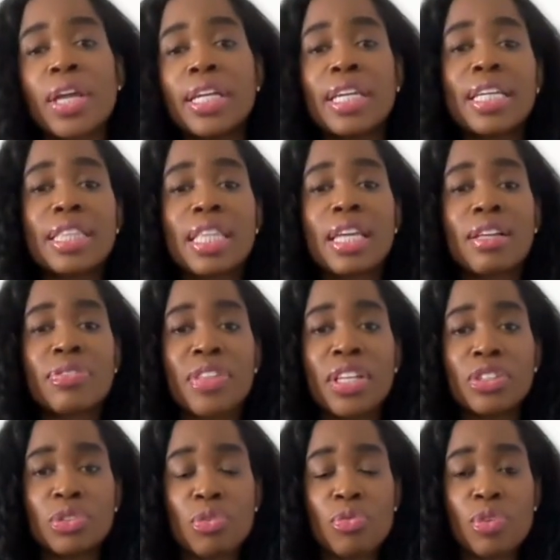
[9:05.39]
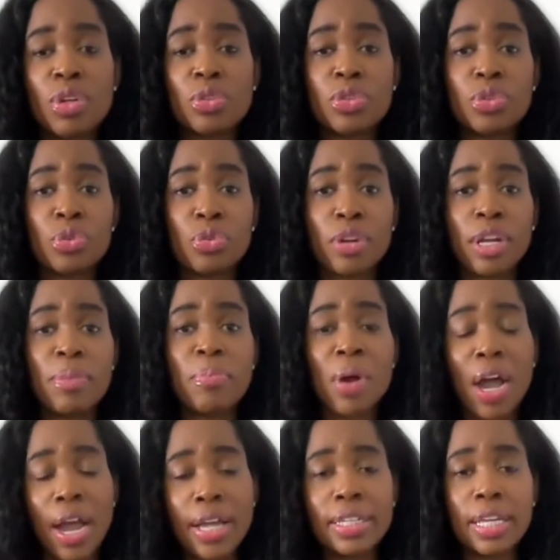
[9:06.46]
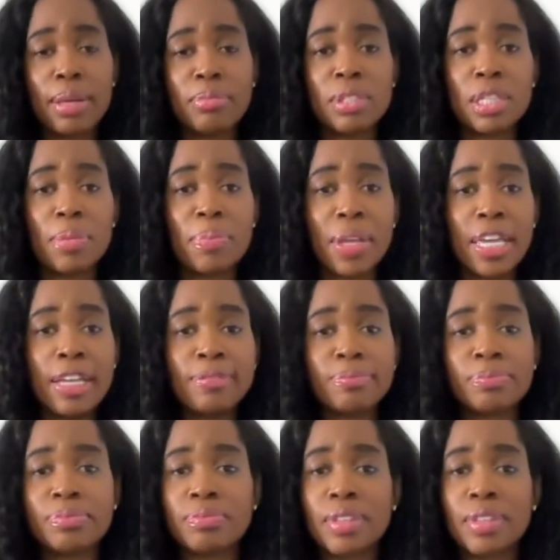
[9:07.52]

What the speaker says: And I think that's the real story behind MCP.